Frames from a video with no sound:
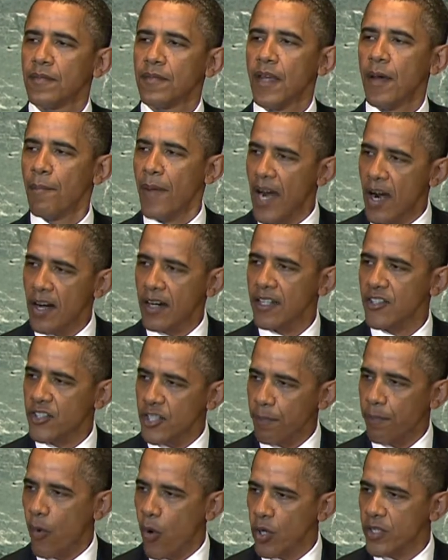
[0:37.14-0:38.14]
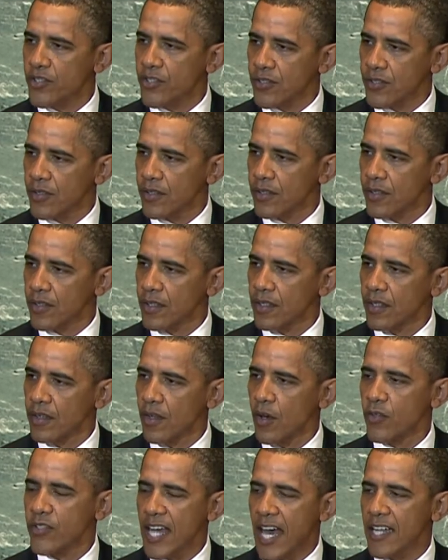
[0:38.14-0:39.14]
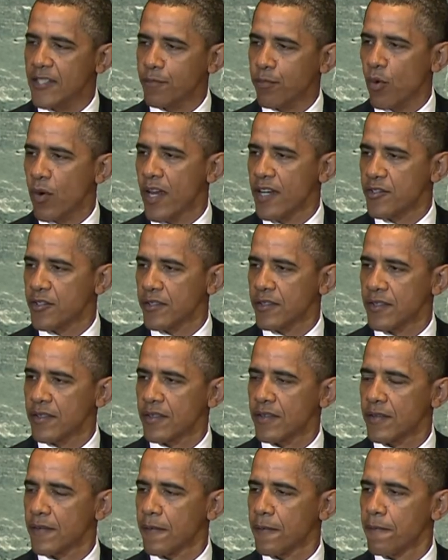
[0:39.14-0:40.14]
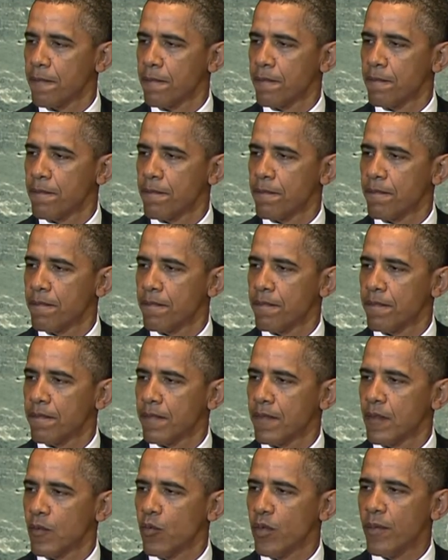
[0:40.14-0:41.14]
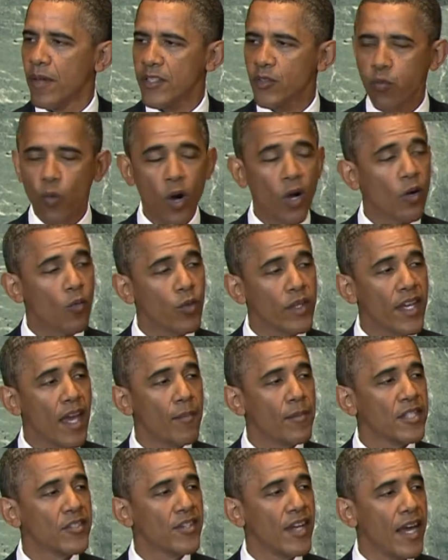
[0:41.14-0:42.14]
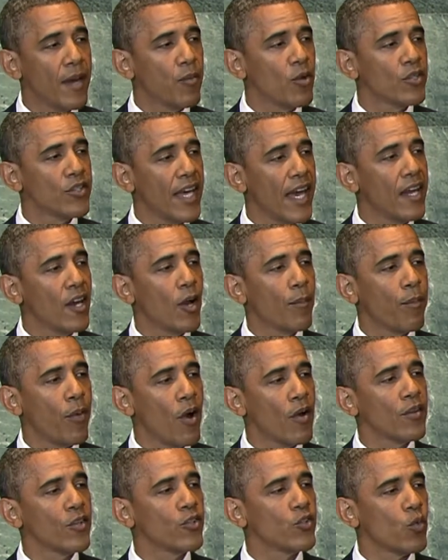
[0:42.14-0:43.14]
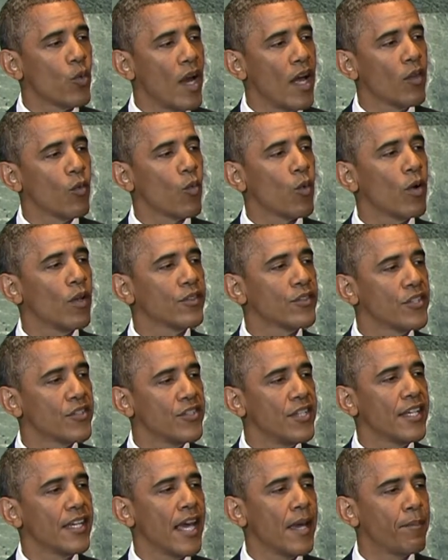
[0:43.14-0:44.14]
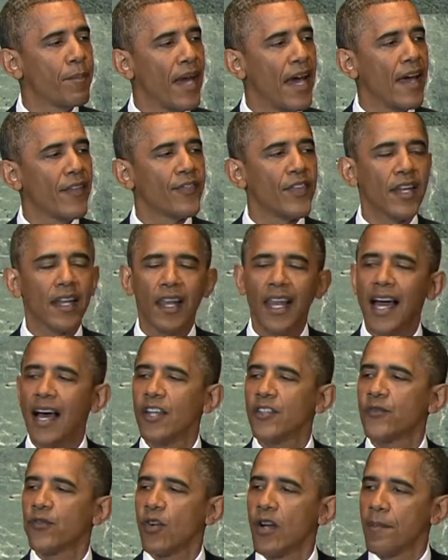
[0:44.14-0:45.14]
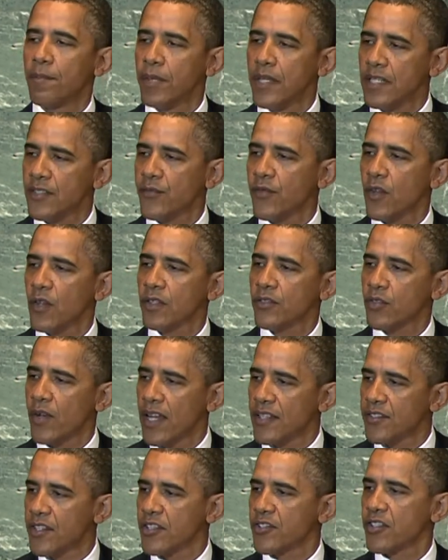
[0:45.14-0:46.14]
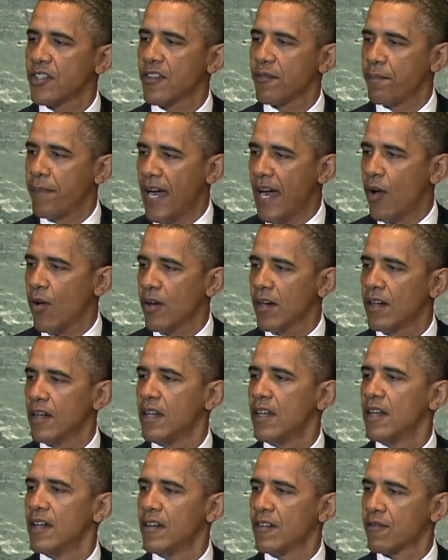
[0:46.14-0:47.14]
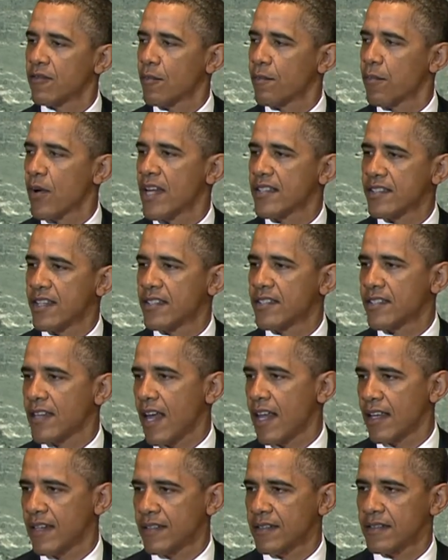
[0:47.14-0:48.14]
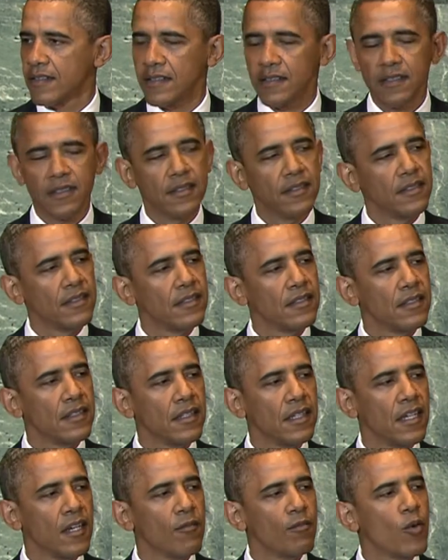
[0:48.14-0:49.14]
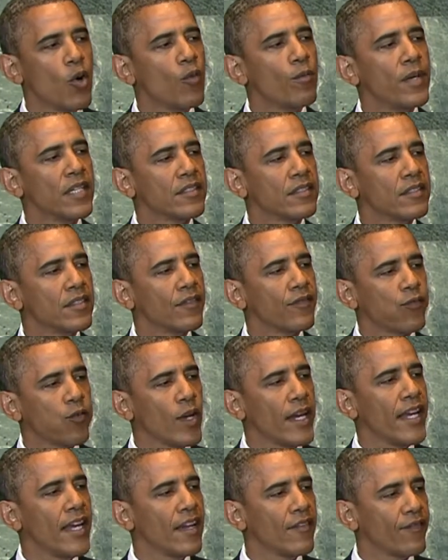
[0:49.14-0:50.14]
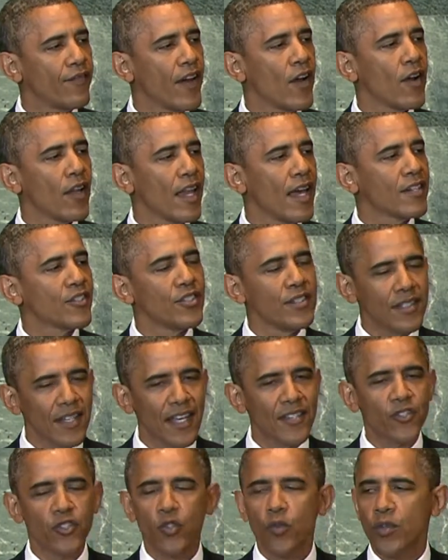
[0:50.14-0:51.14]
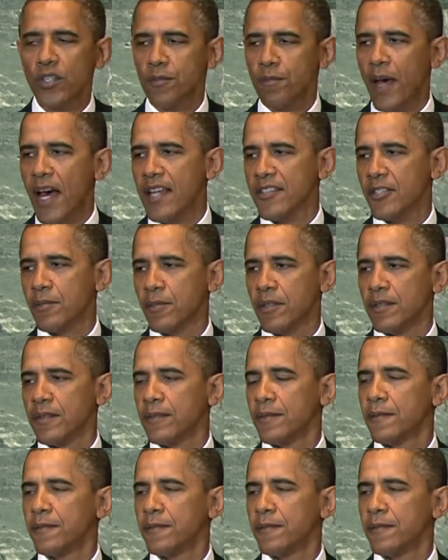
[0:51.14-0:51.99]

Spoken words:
America supports those aspirations. We must work with Yemen's neighbors and our partners around the world to seek a path that allows for a peaceful transition of power from President Saleh and a movement to free and fair elections as soon as possible.